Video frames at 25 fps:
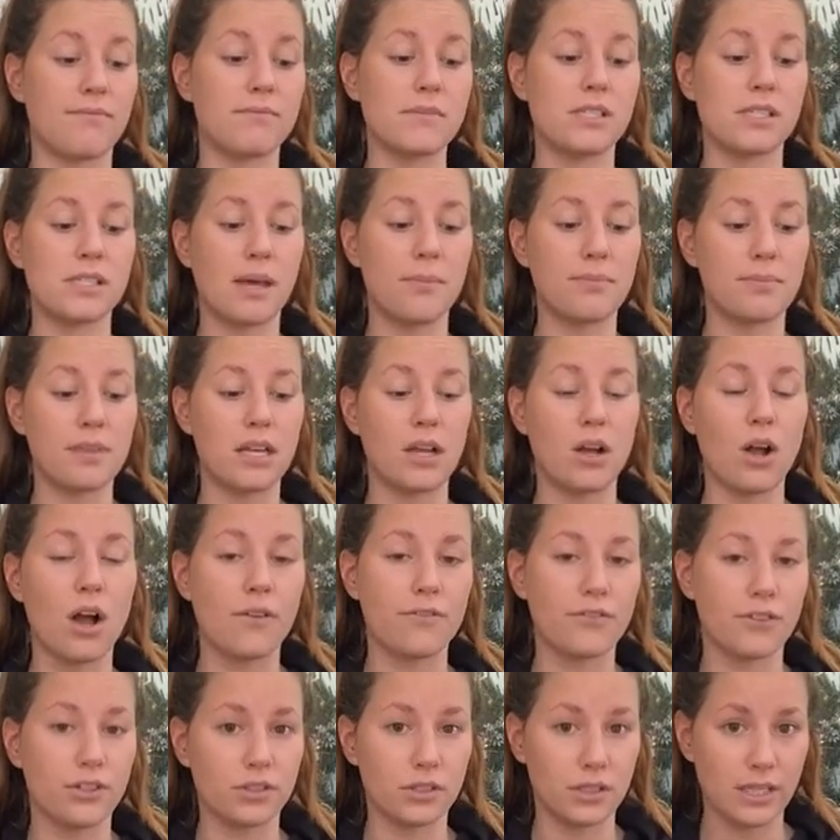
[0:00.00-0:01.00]
something
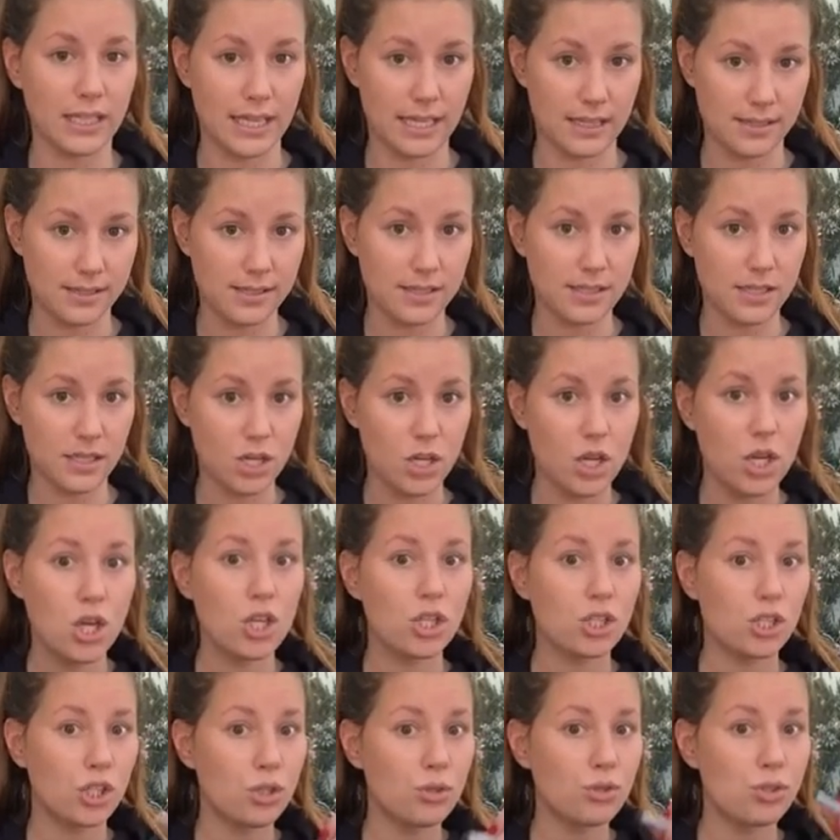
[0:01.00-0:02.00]
off your list.
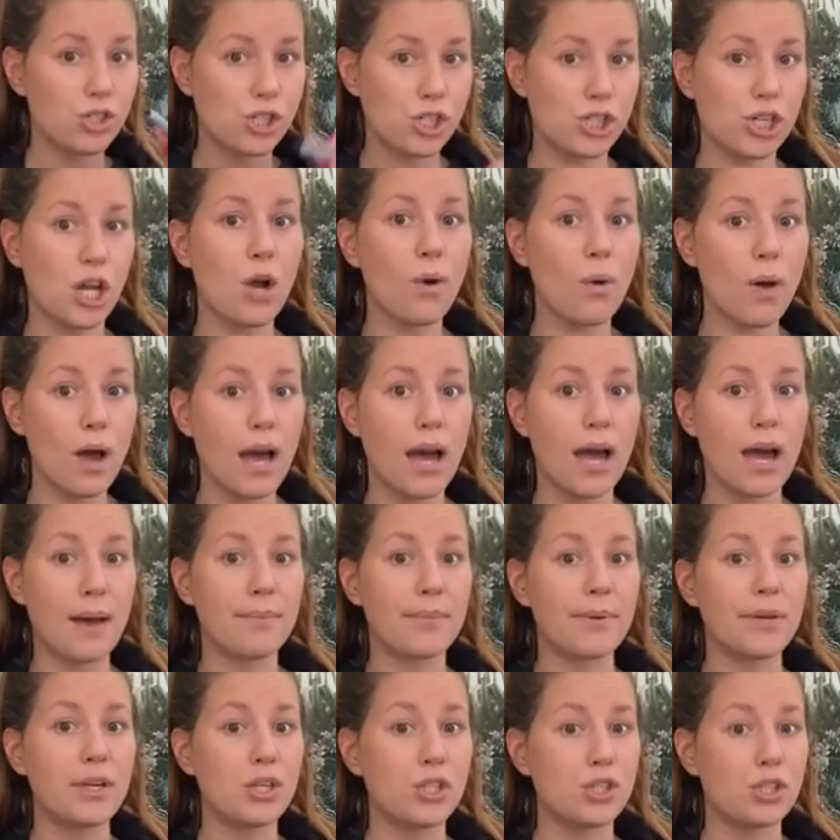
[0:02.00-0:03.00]
You show up
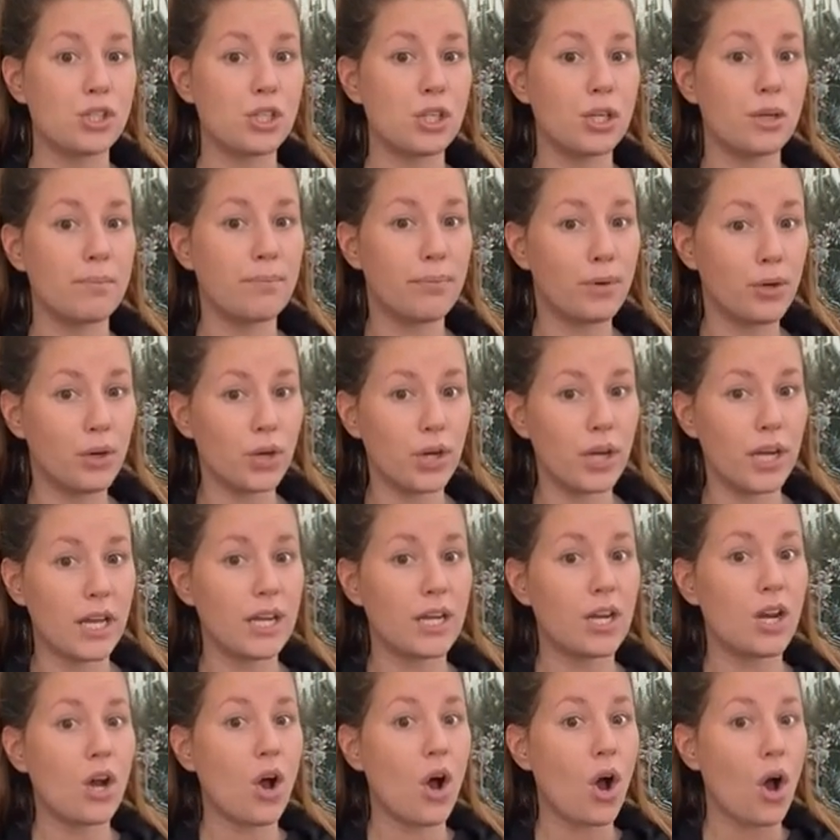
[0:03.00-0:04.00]
to
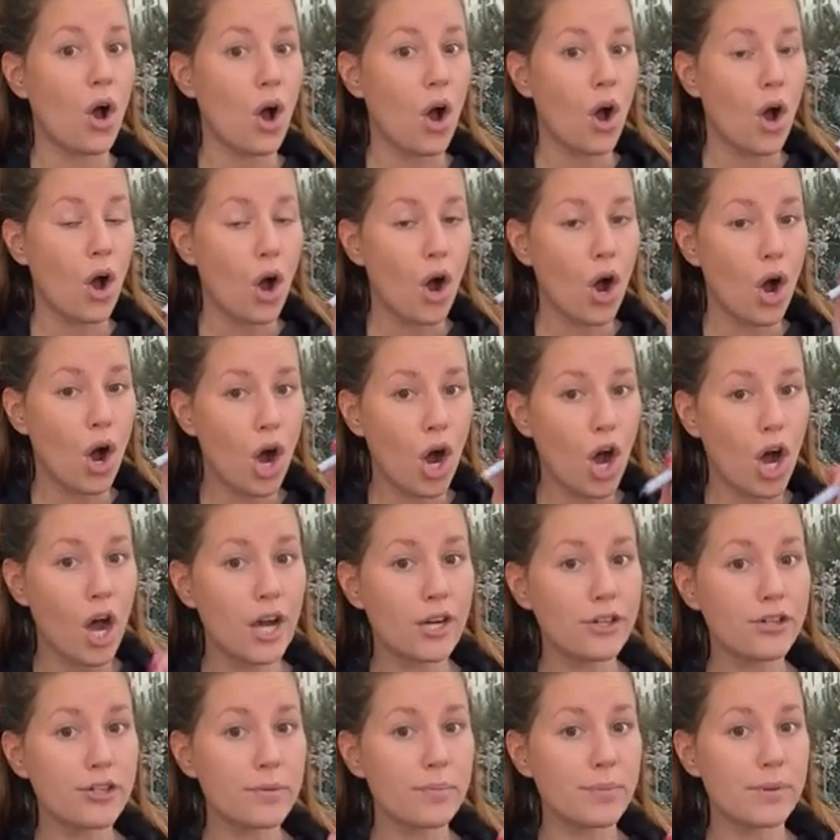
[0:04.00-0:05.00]
put
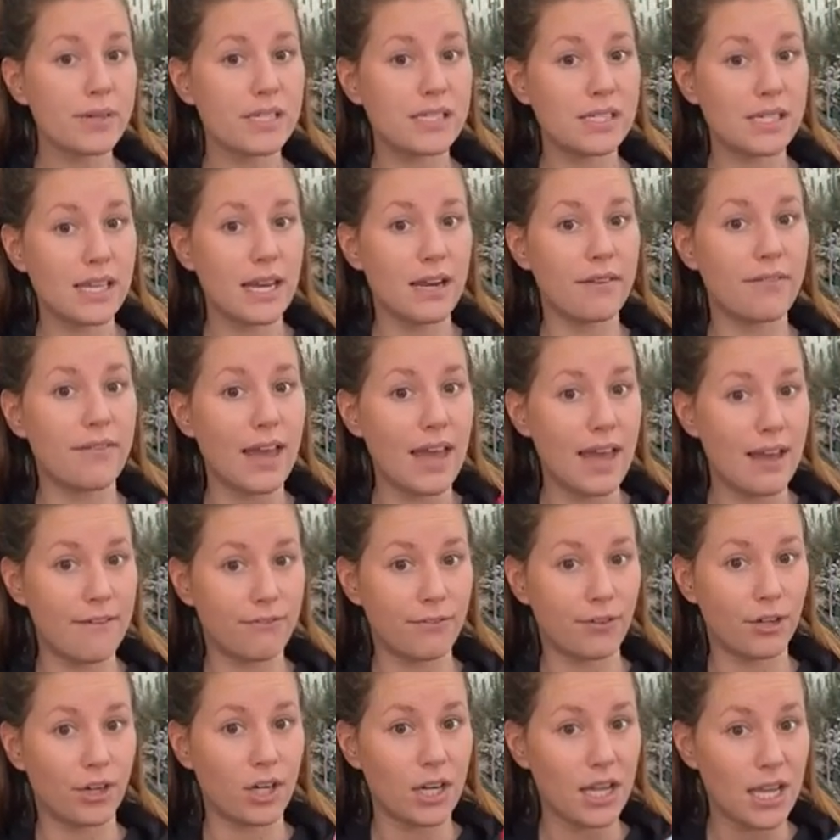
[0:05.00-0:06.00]
100% of
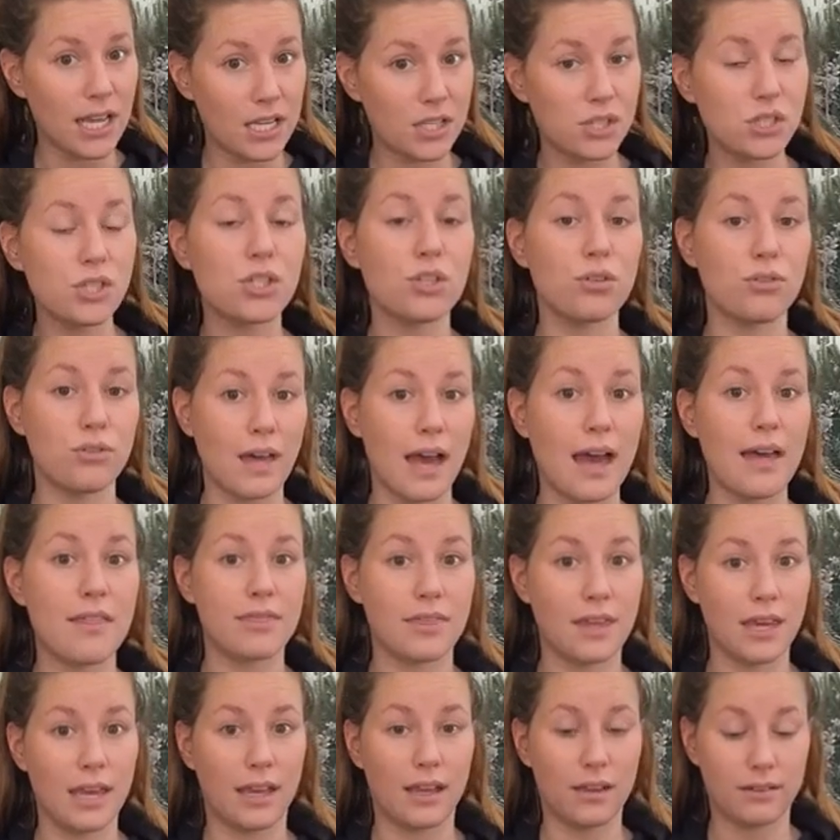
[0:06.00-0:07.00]
effort into that
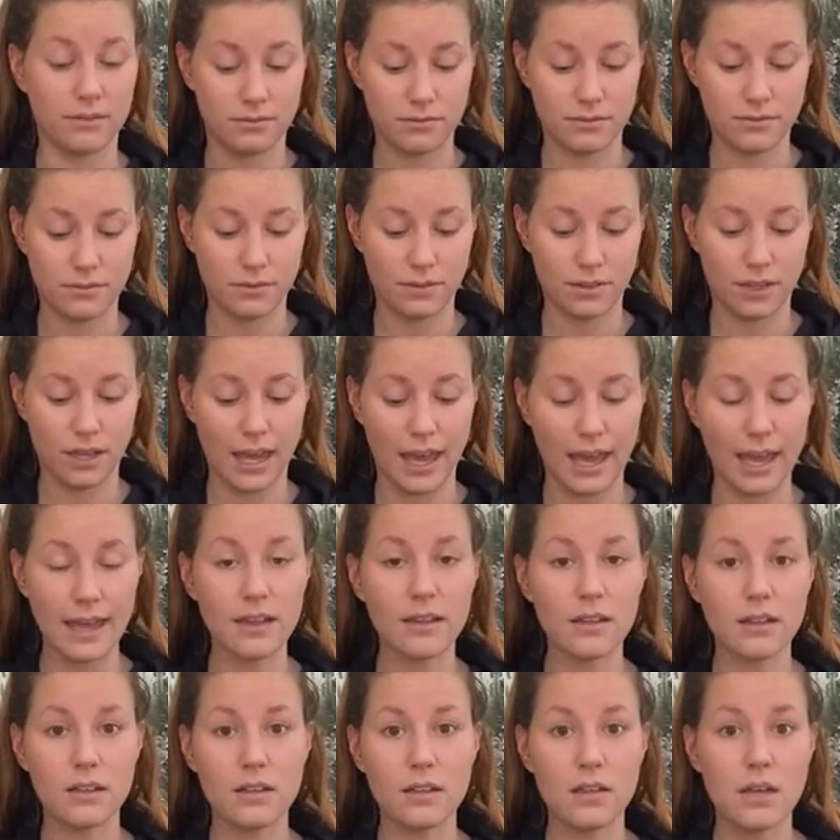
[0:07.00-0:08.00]
thing.
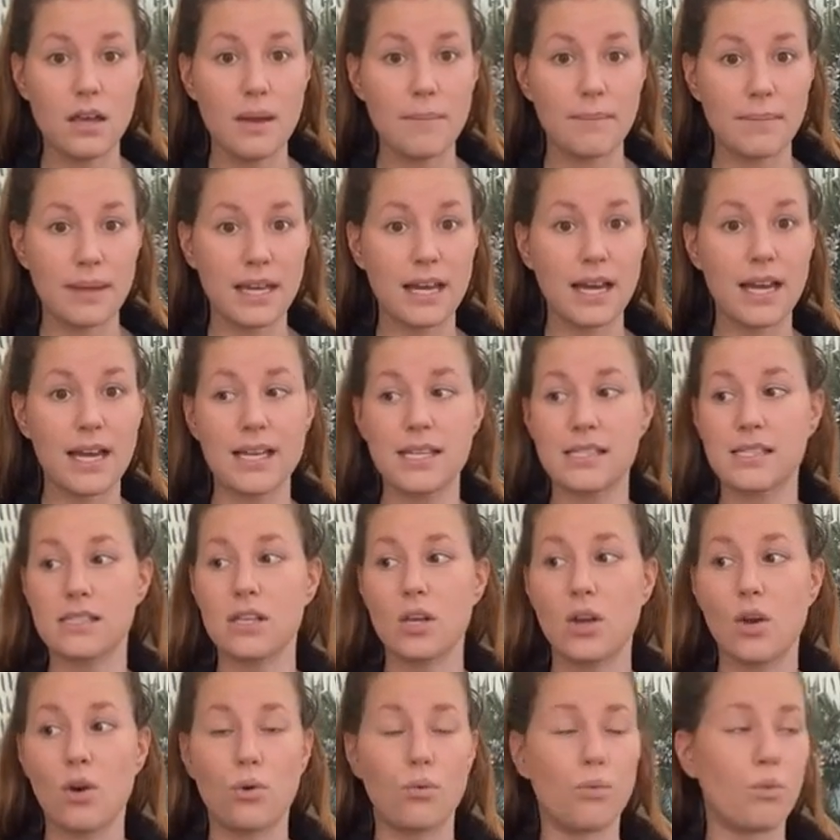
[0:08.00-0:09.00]
Okay? Because
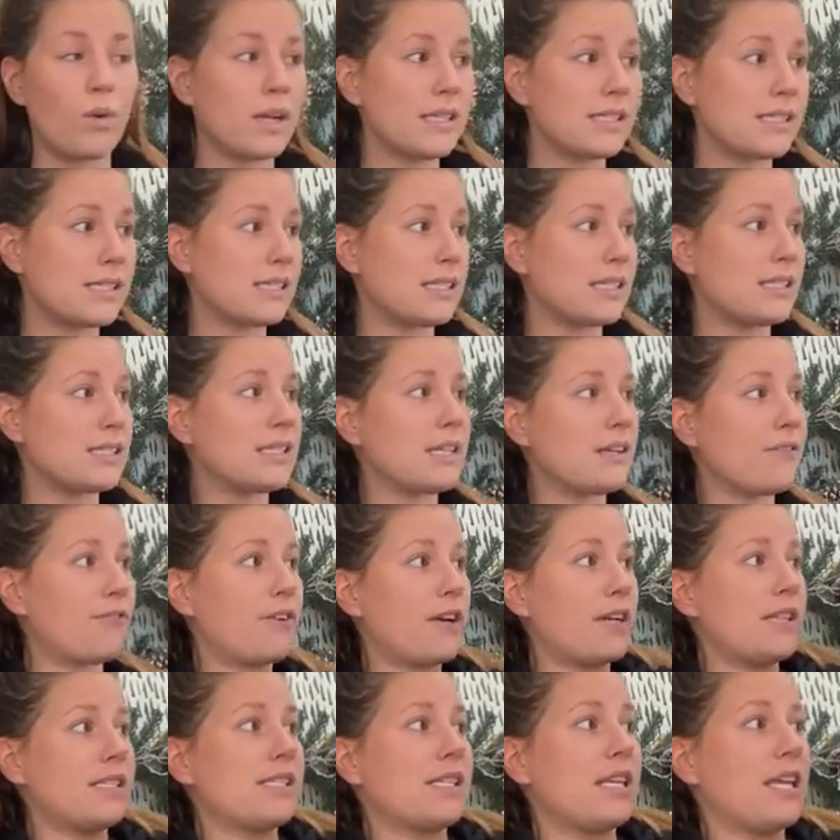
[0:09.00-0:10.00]
what's the
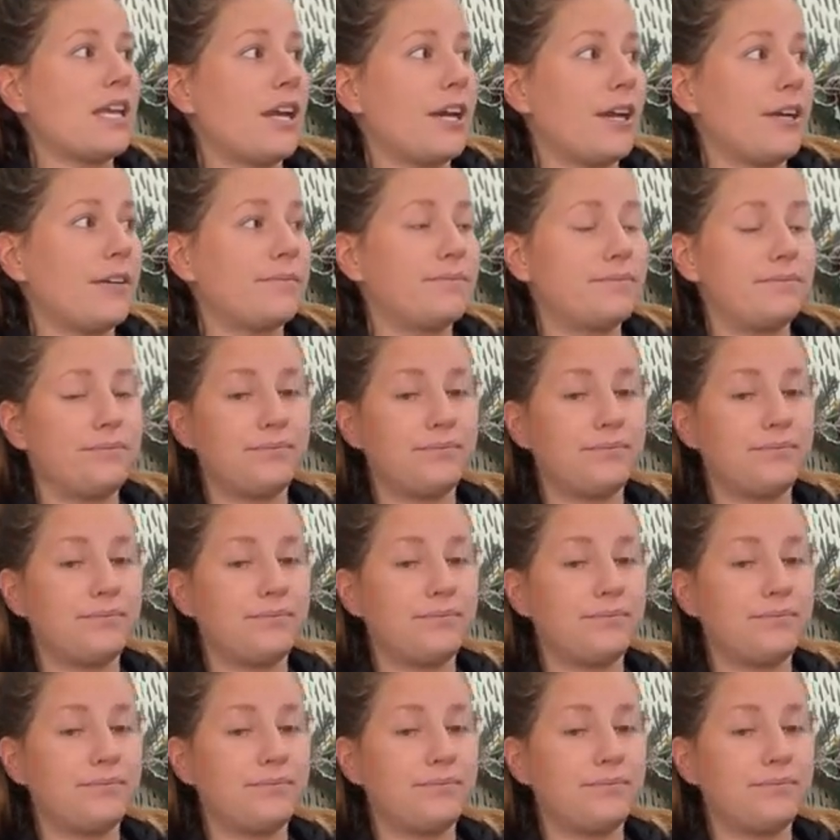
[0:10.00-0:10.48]
difference here?